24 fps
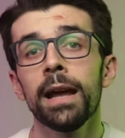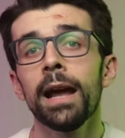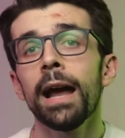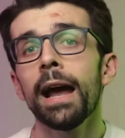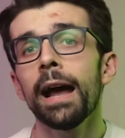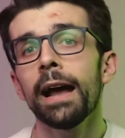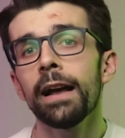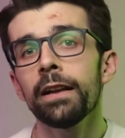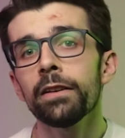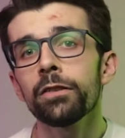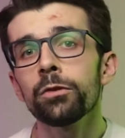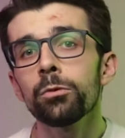
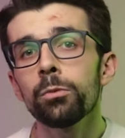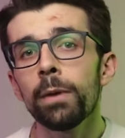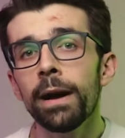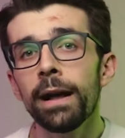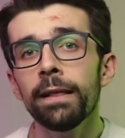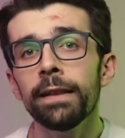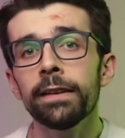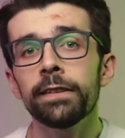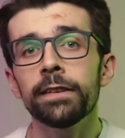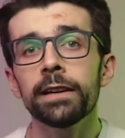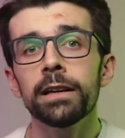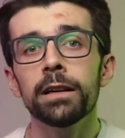
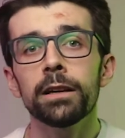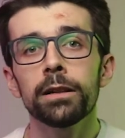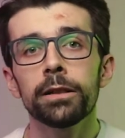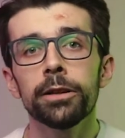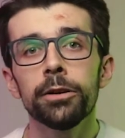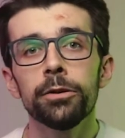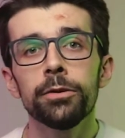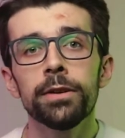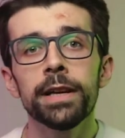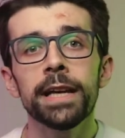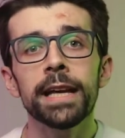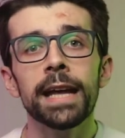as
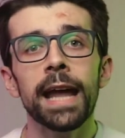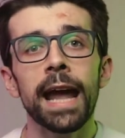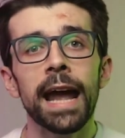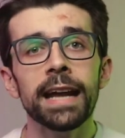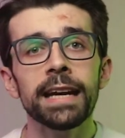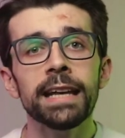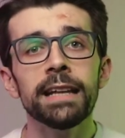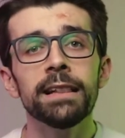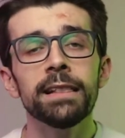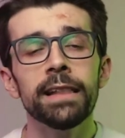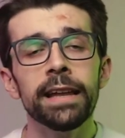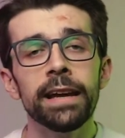including
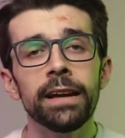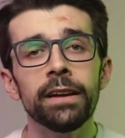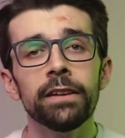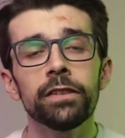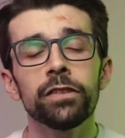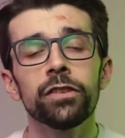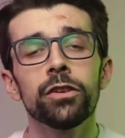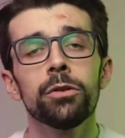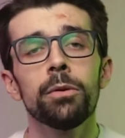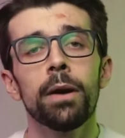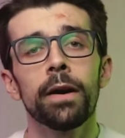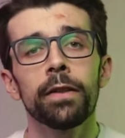any links
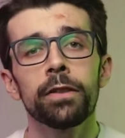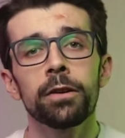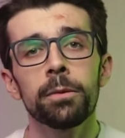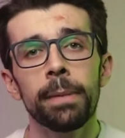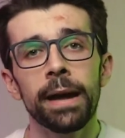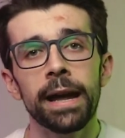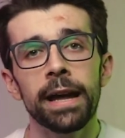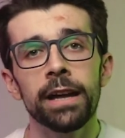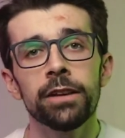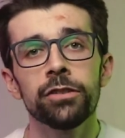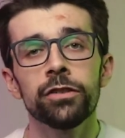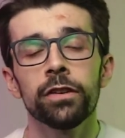to other
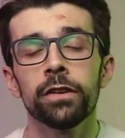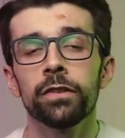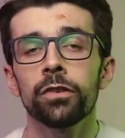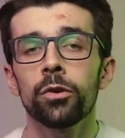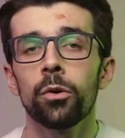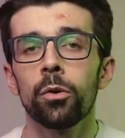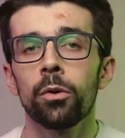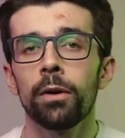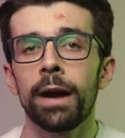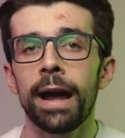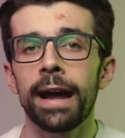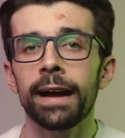pages
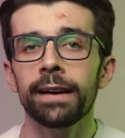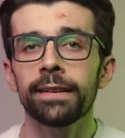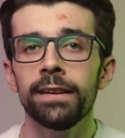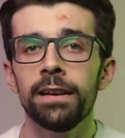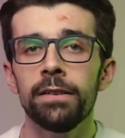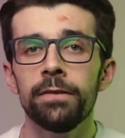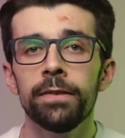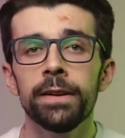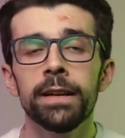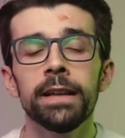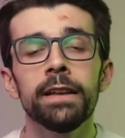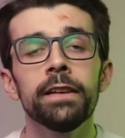or
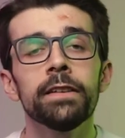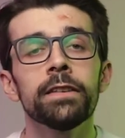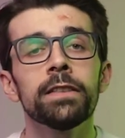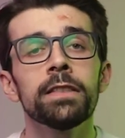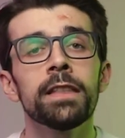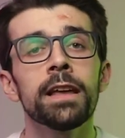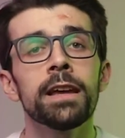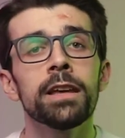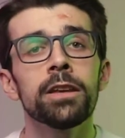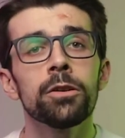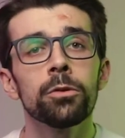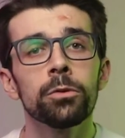activities
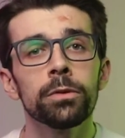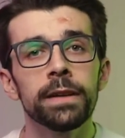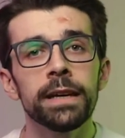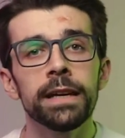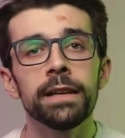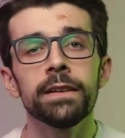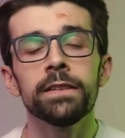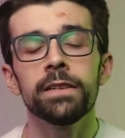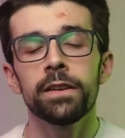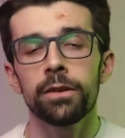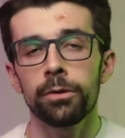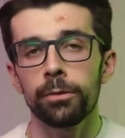that you'll
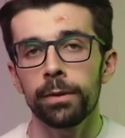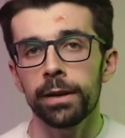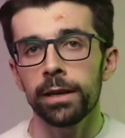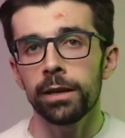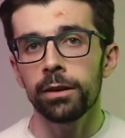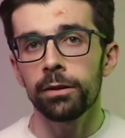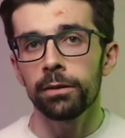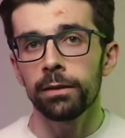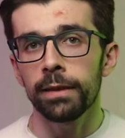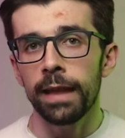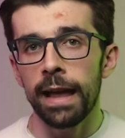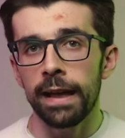need during
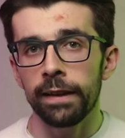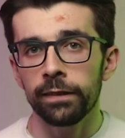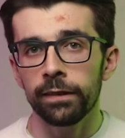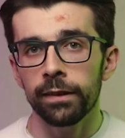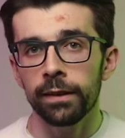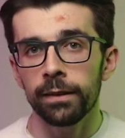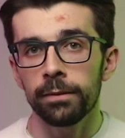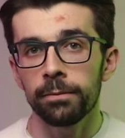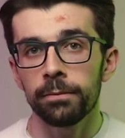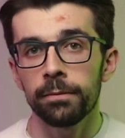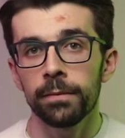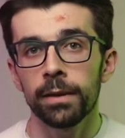your
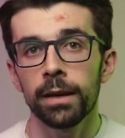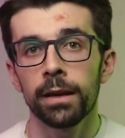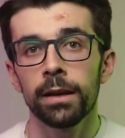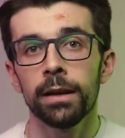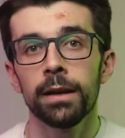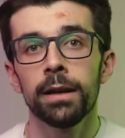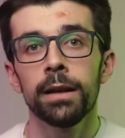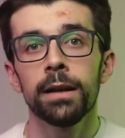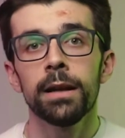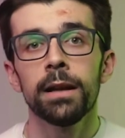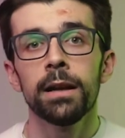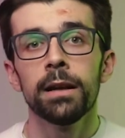lesson.
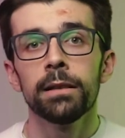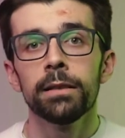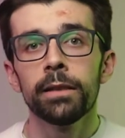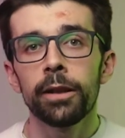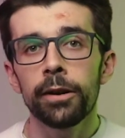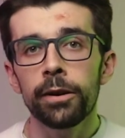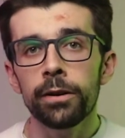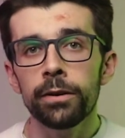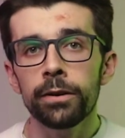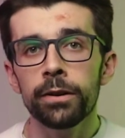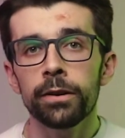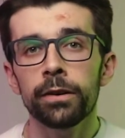
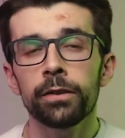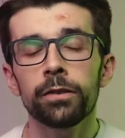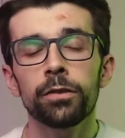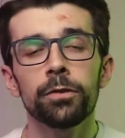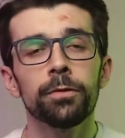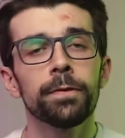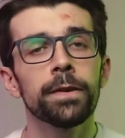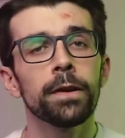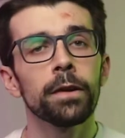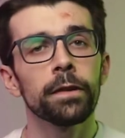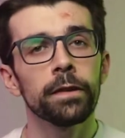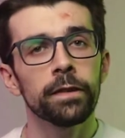Learners
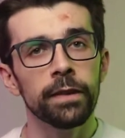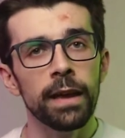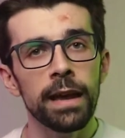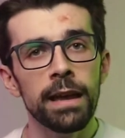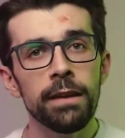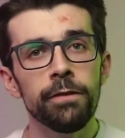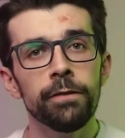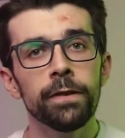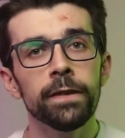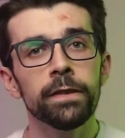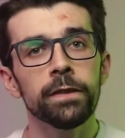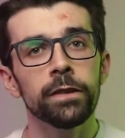feel
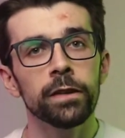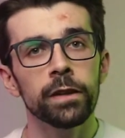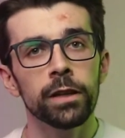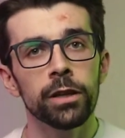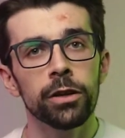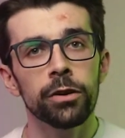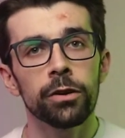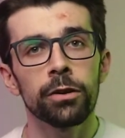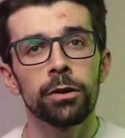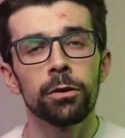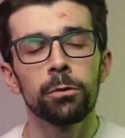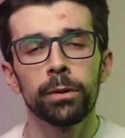safe and
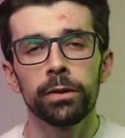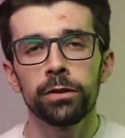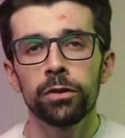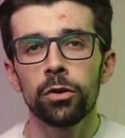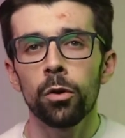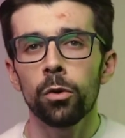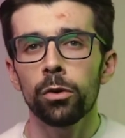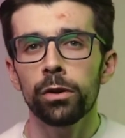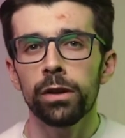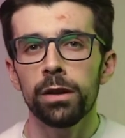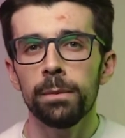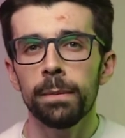secure with
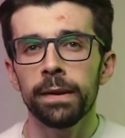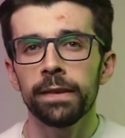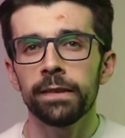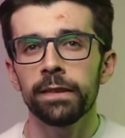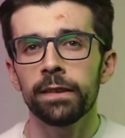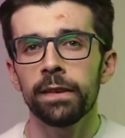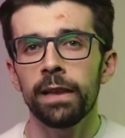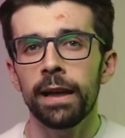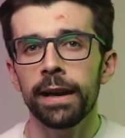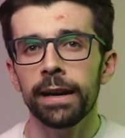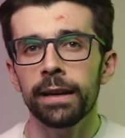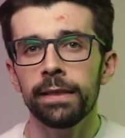documents
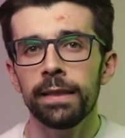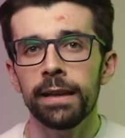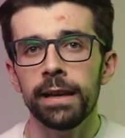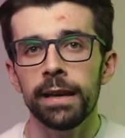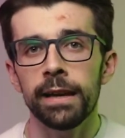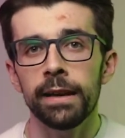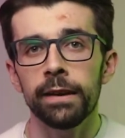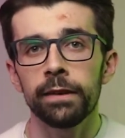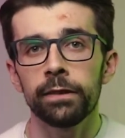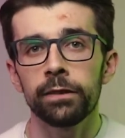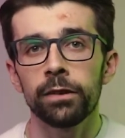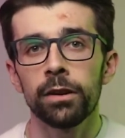like
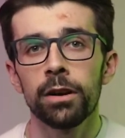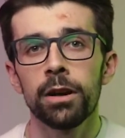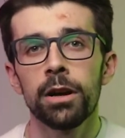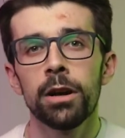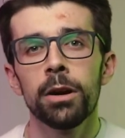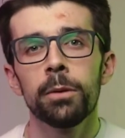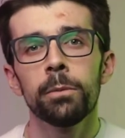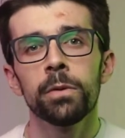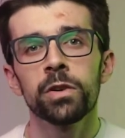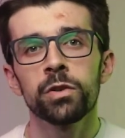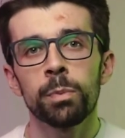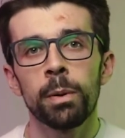these,
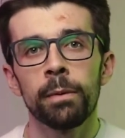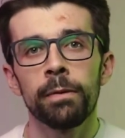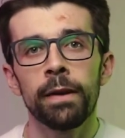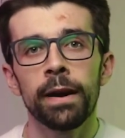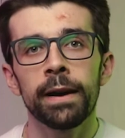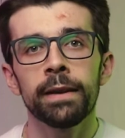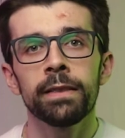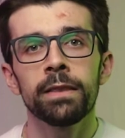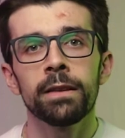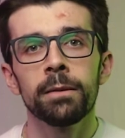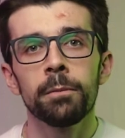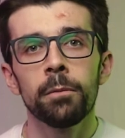which
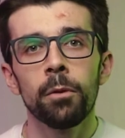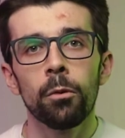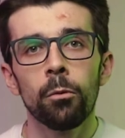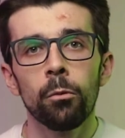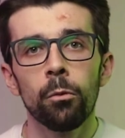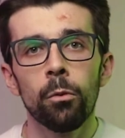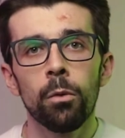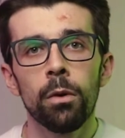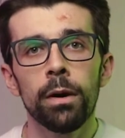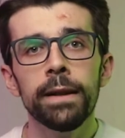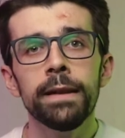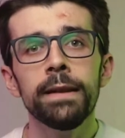provide them
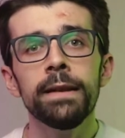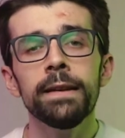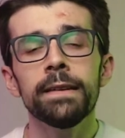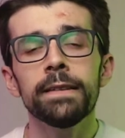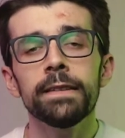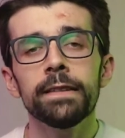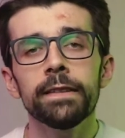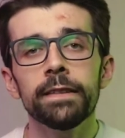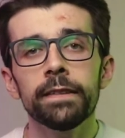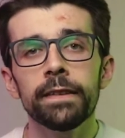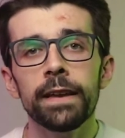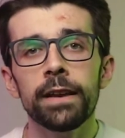one
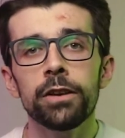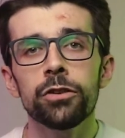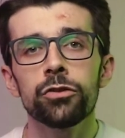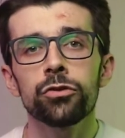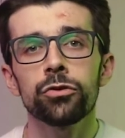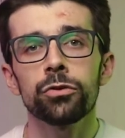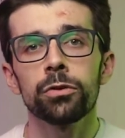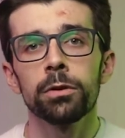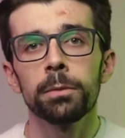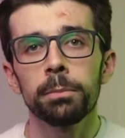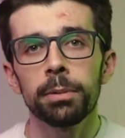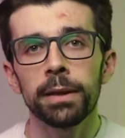
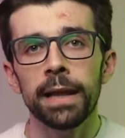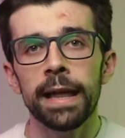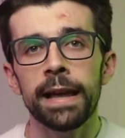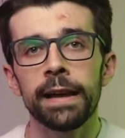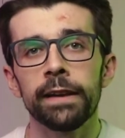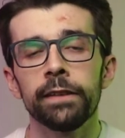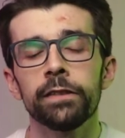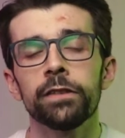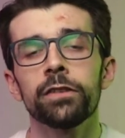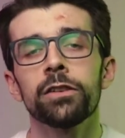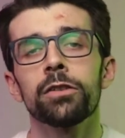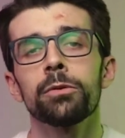central
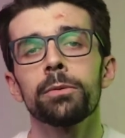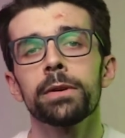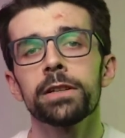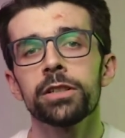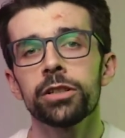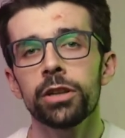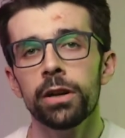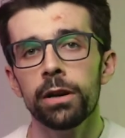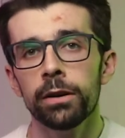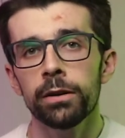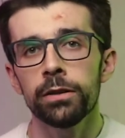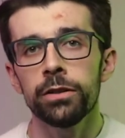place to
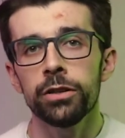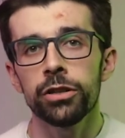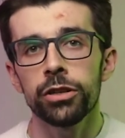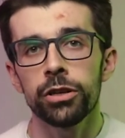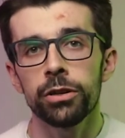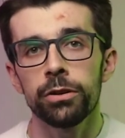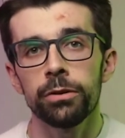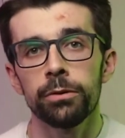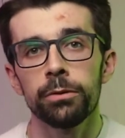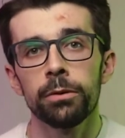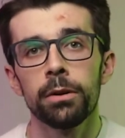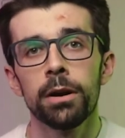return
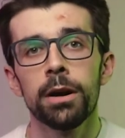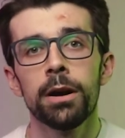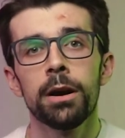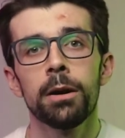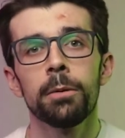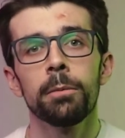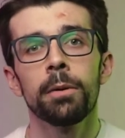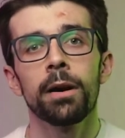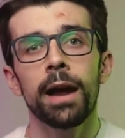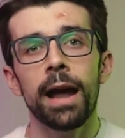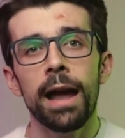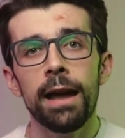to
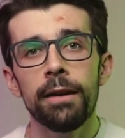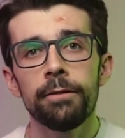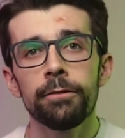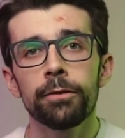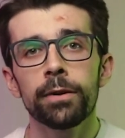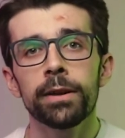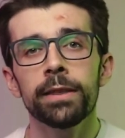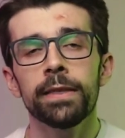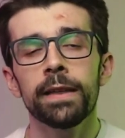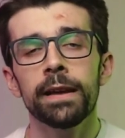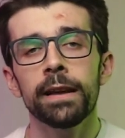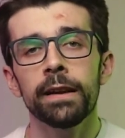where
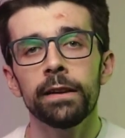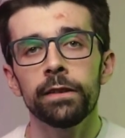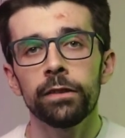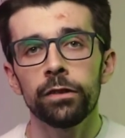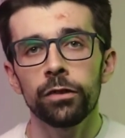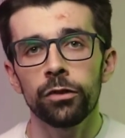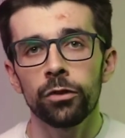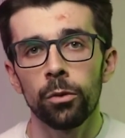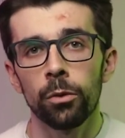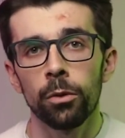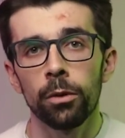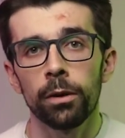everything is
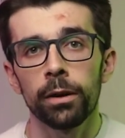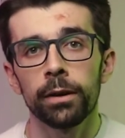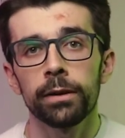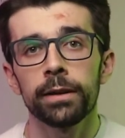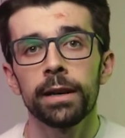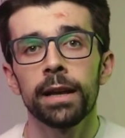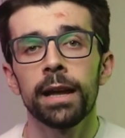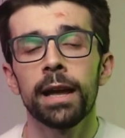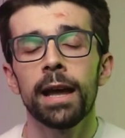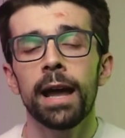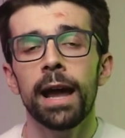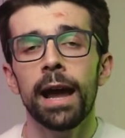
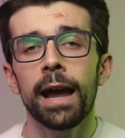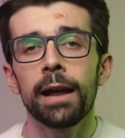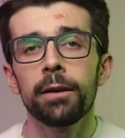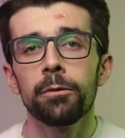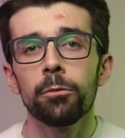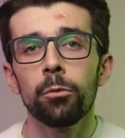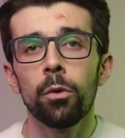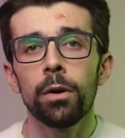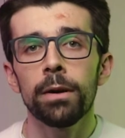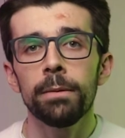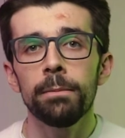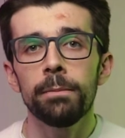stored
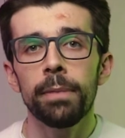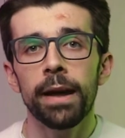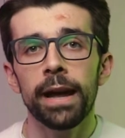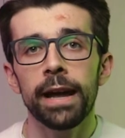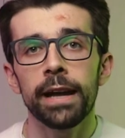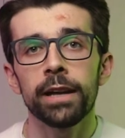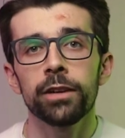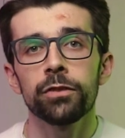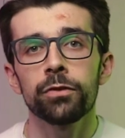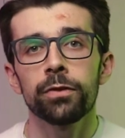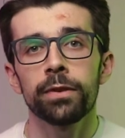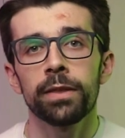and one
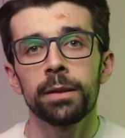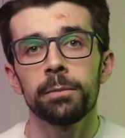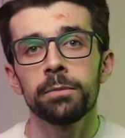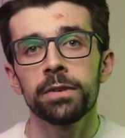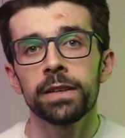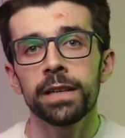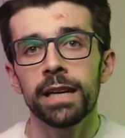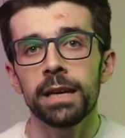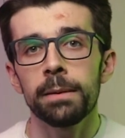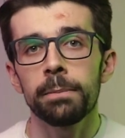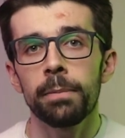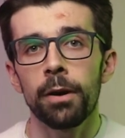page for them to
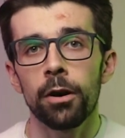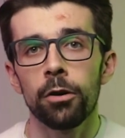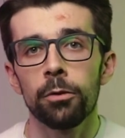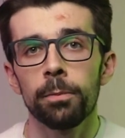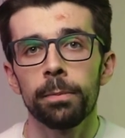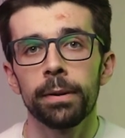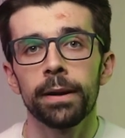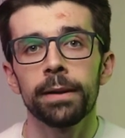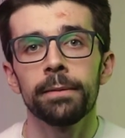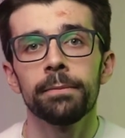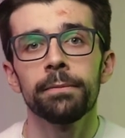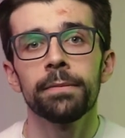keep
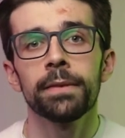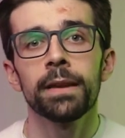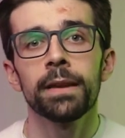open.